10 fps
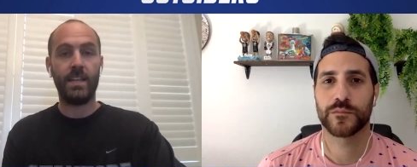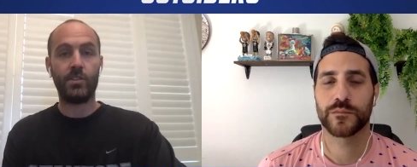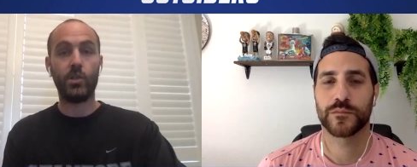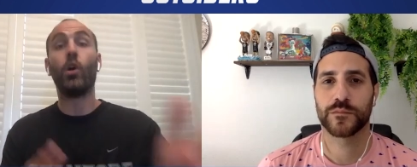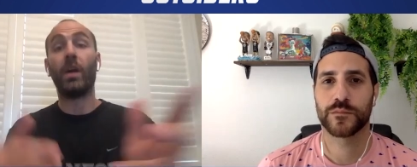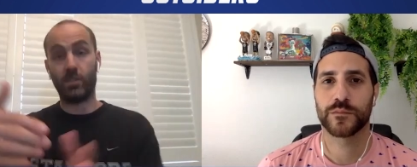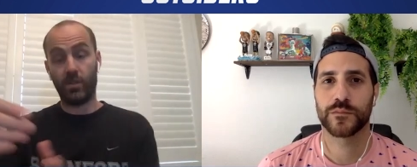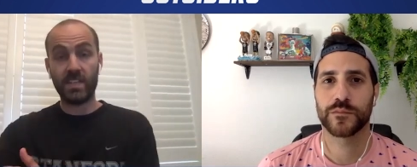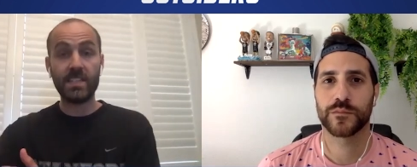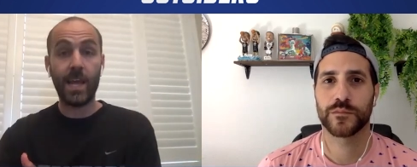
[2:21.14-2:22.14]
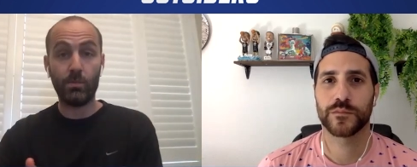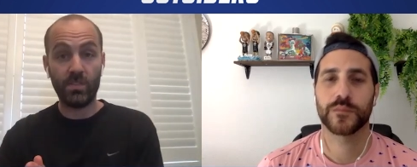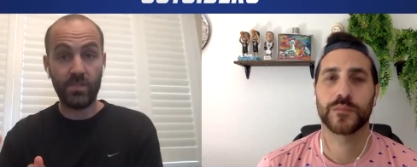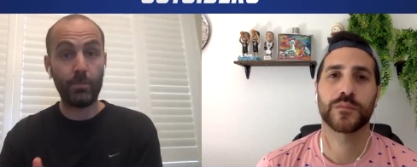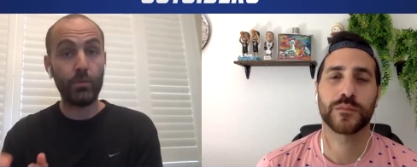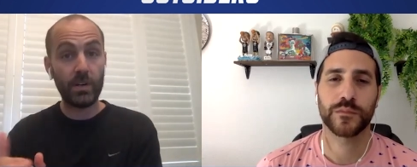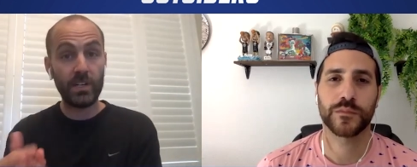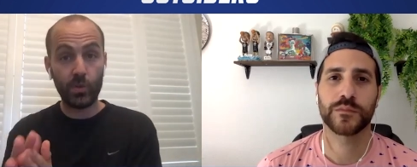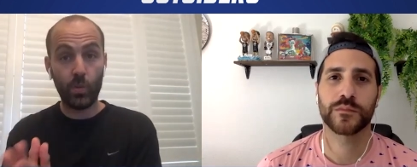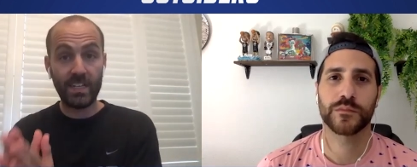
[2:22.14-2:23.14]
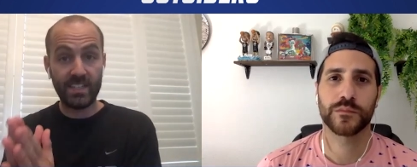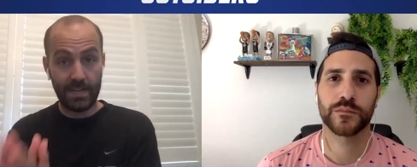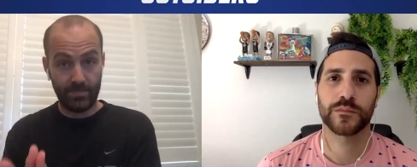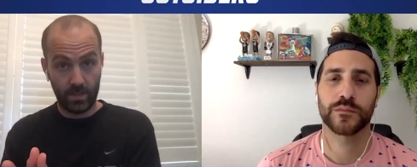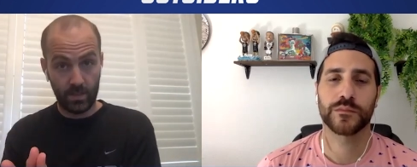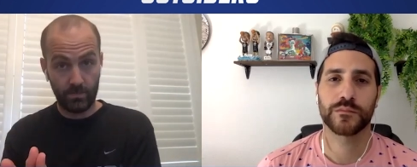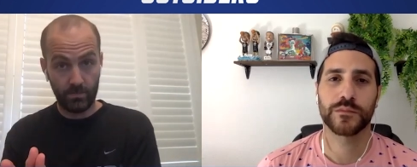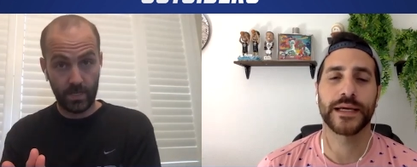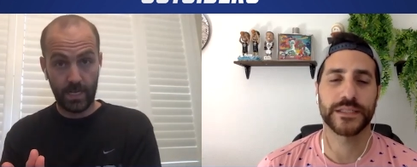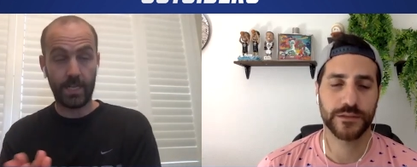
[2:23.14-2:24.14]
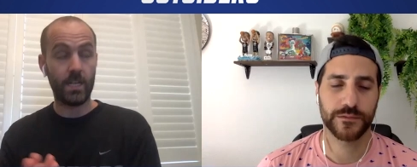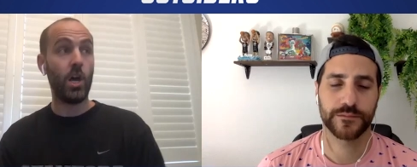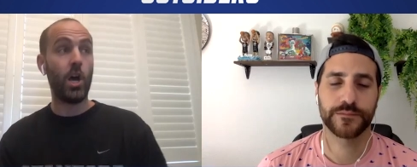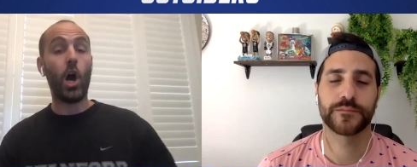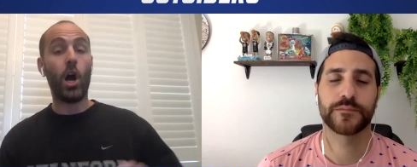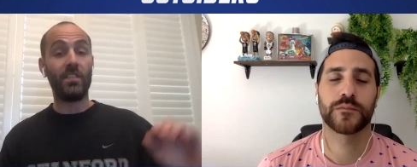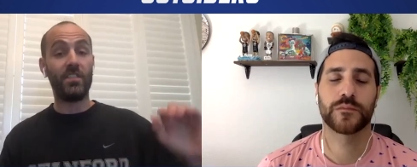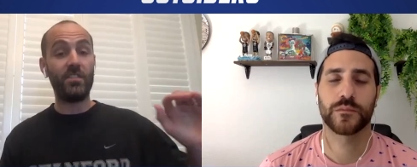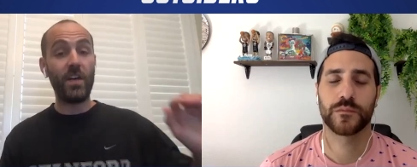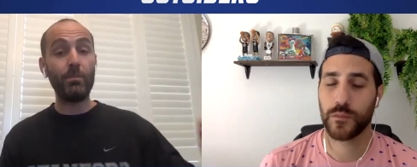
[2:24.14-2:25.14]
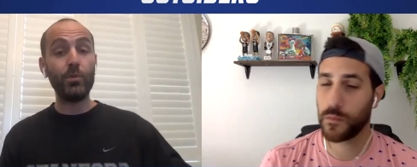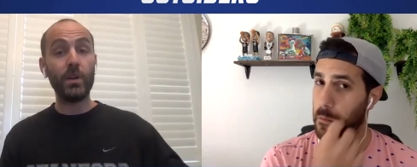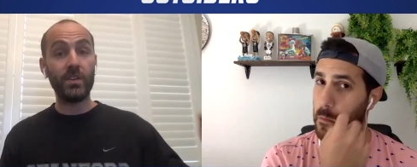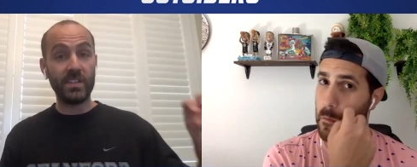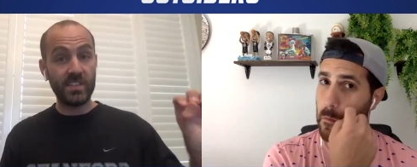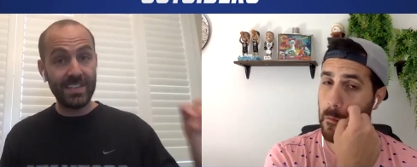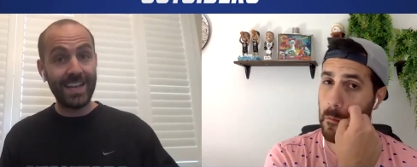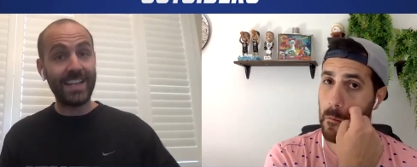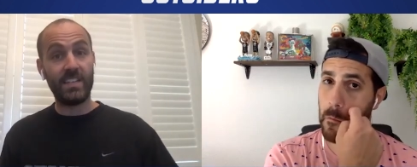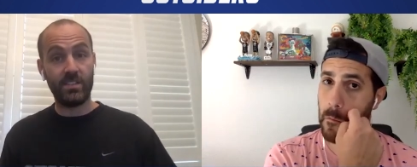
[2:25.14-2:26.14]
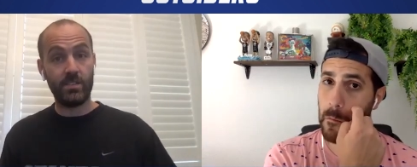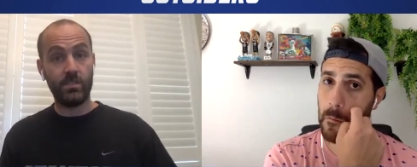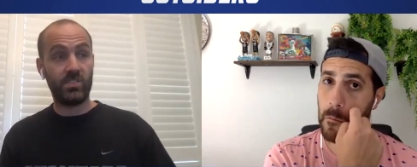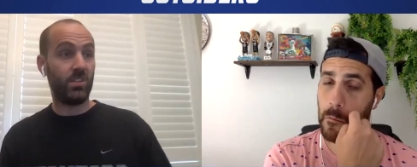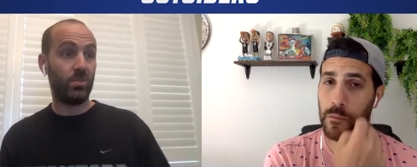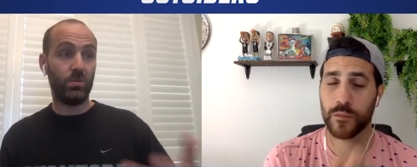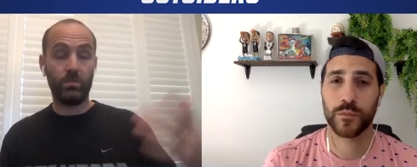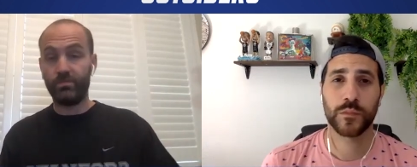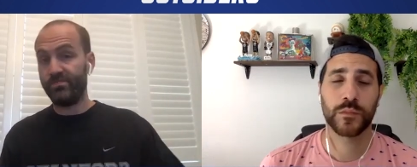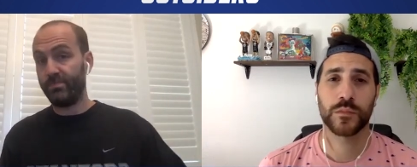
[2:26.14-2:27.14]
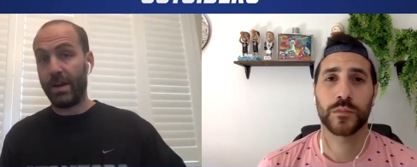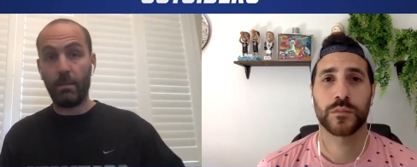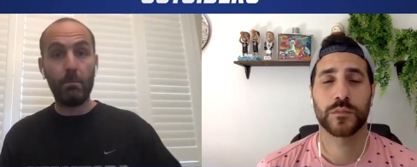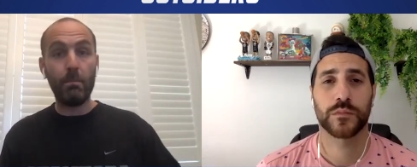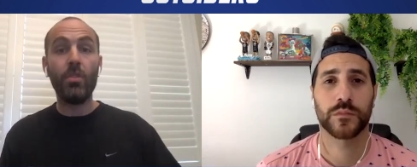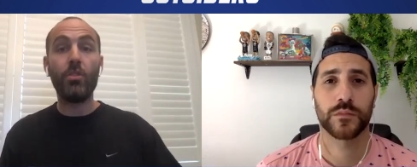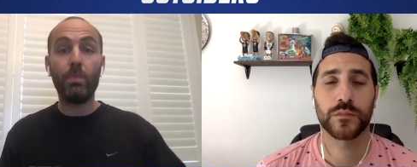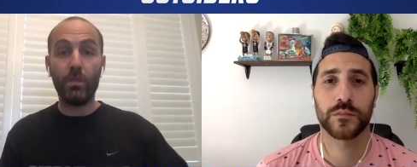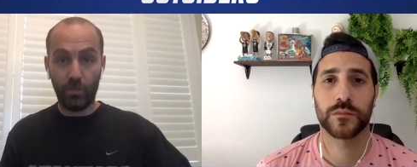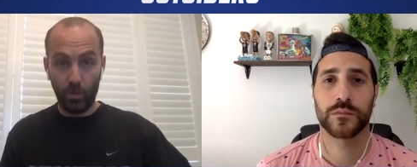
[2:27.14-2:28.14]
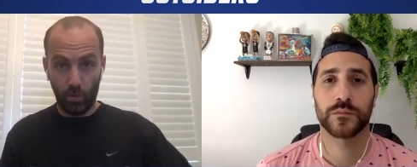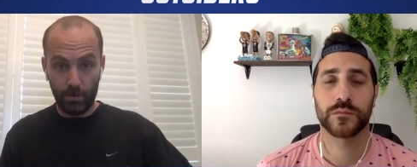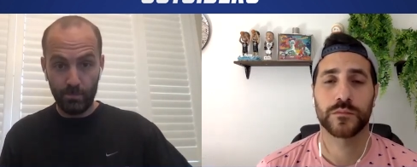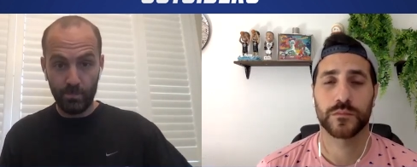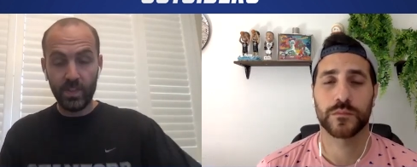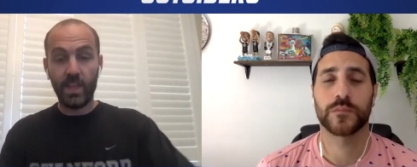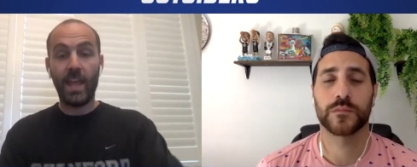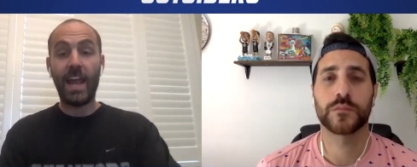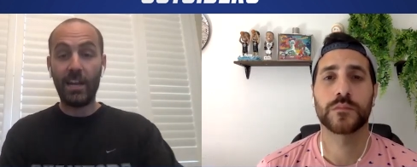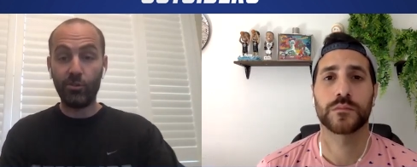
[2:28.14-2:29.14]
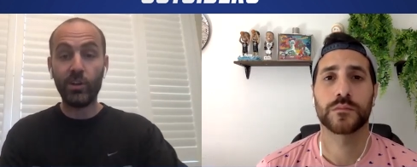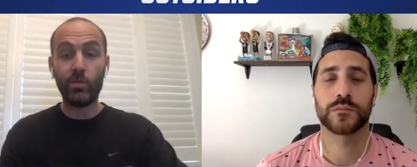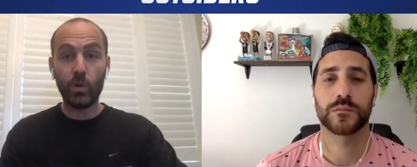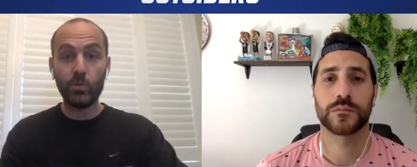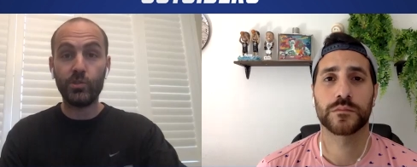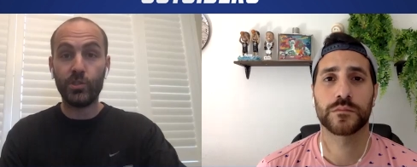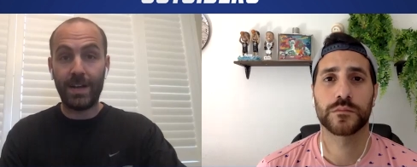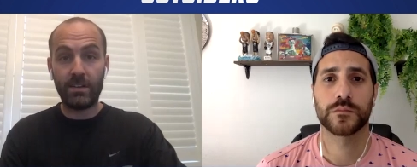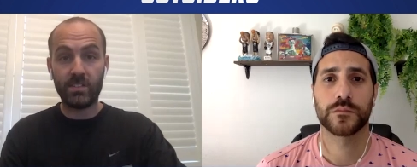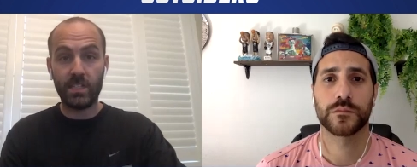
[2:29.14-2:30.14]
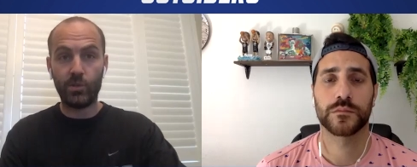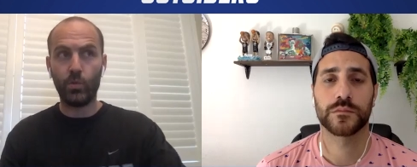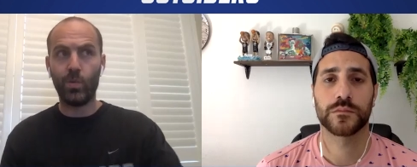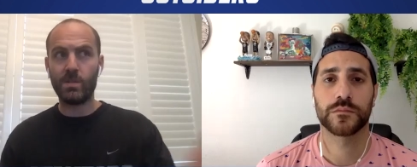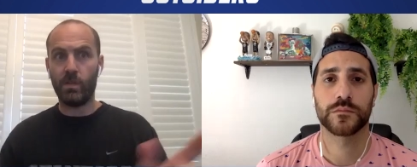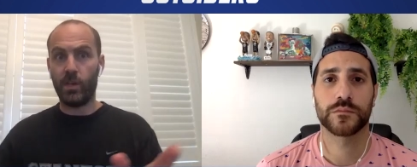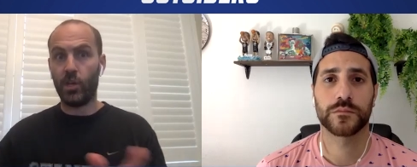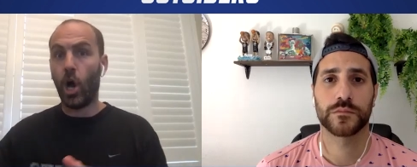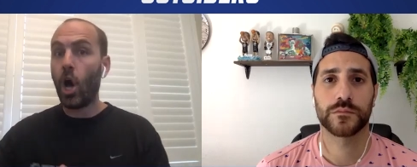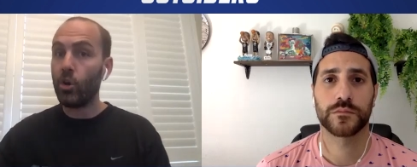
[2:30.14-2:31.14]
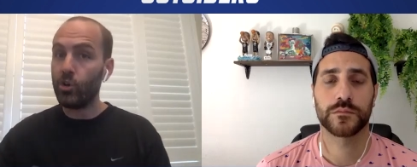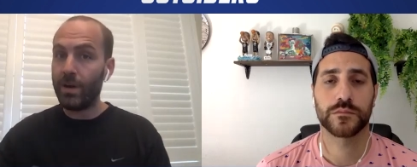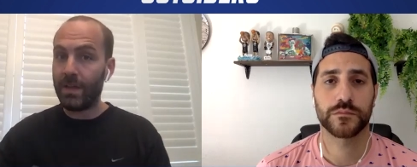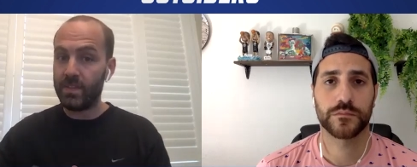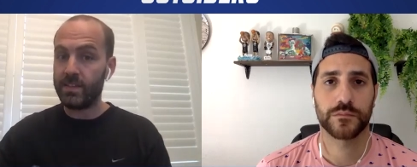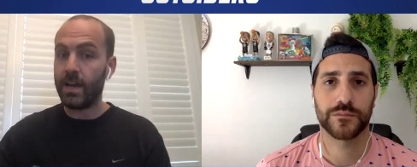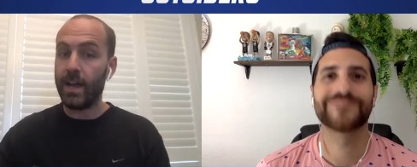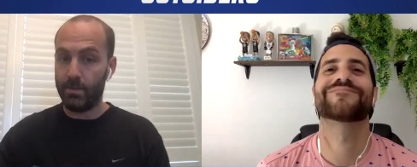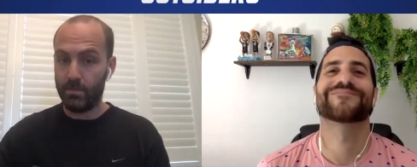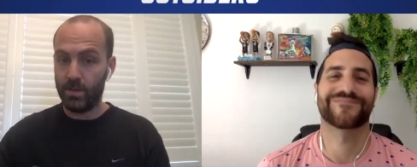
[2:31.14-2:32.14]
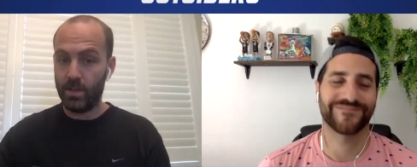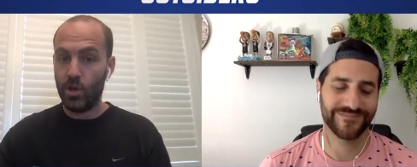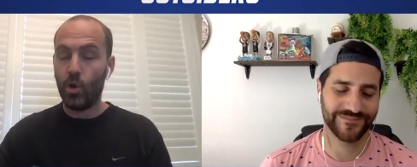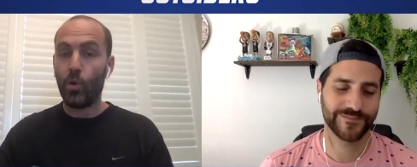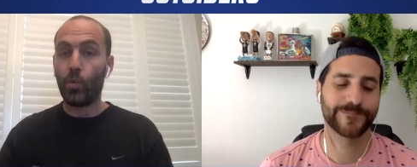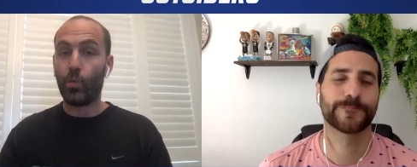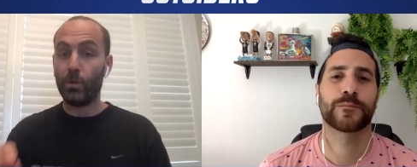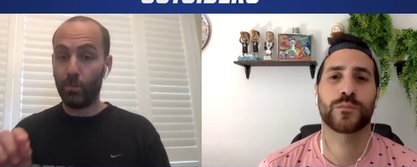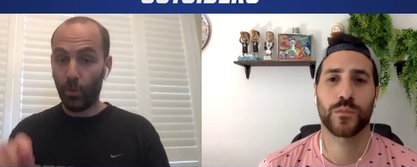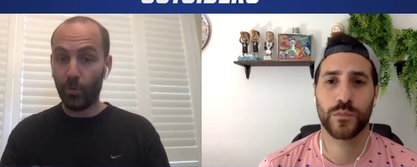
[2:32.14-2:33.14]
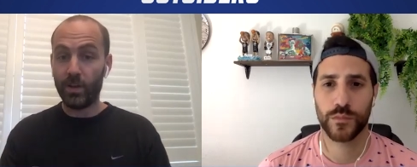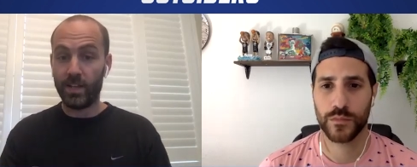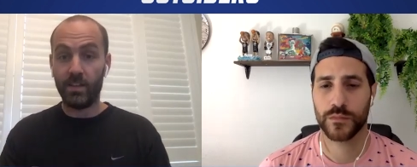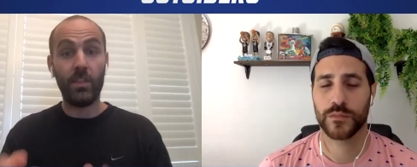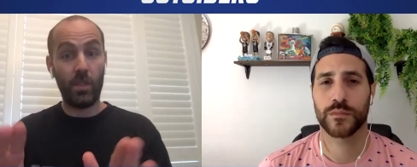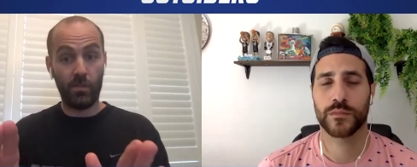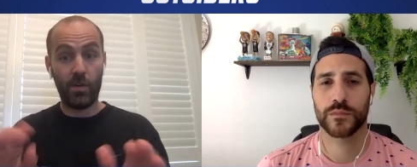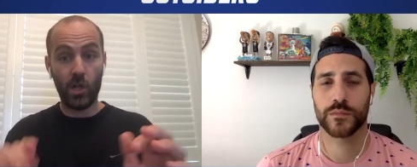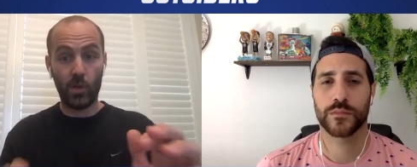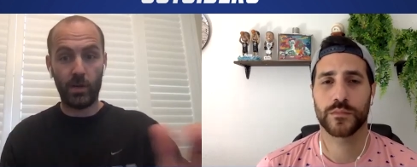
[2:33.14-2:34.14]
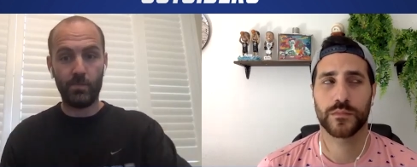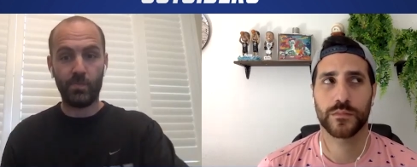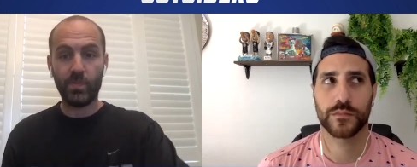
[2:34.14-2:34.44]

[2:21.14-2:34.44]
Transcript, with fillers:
Speaker 1: so this game was February 27th. Yes. Okay. On February 2nd. So about a month before, Adrian Wojnarowski, who was with Yahoo at the time, reported the following.